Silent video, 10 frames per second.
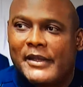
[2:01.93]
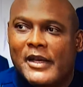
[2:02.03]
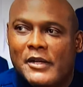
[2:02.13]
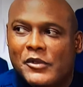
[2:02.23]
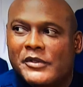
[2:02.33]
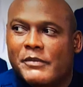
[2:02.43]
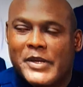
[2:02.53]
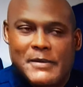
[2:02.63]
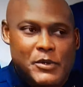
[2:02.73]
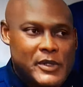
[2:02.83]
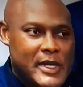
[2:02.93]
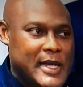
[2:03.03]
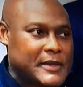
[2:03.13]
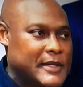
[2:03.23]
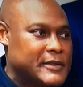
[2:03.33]
the hundreds of people that
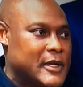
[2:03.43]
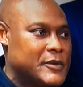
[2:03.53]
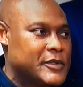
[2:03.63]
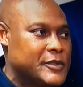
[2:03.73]
I talked